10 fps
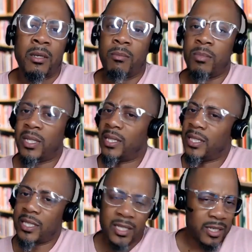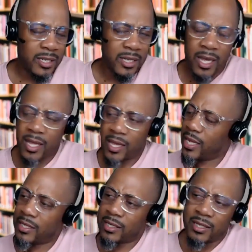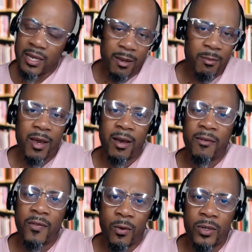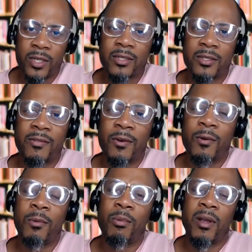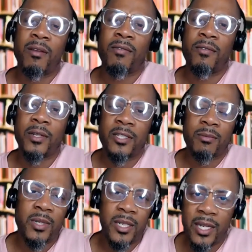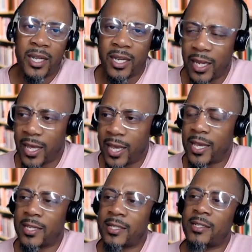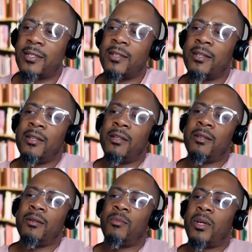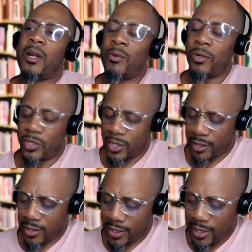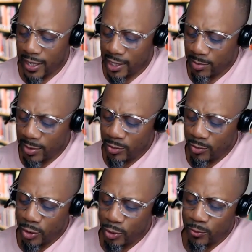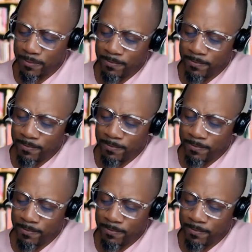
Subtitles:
But that is not my focus and focal point for this midday class. But I will share this last piece with you.